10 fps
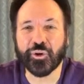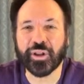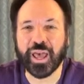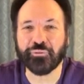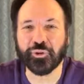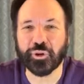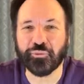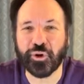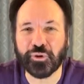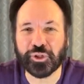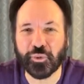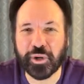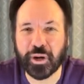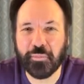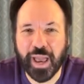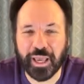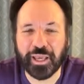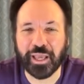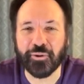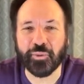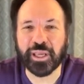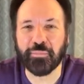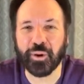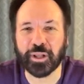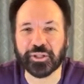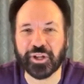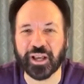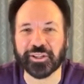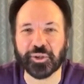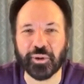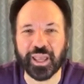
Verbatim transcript: Good afternoon, folks, and we are back again. We apologize.